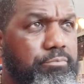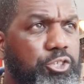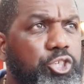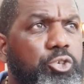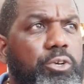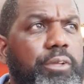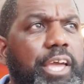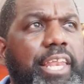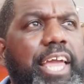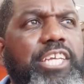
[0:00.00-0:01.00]
Sure,
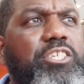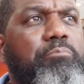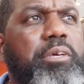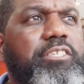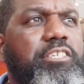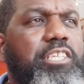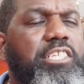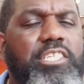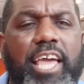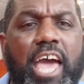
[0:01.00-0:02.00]
an Asian business
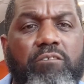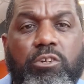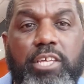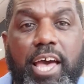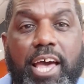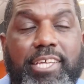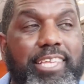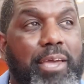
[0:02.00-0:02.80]
doesn't advertise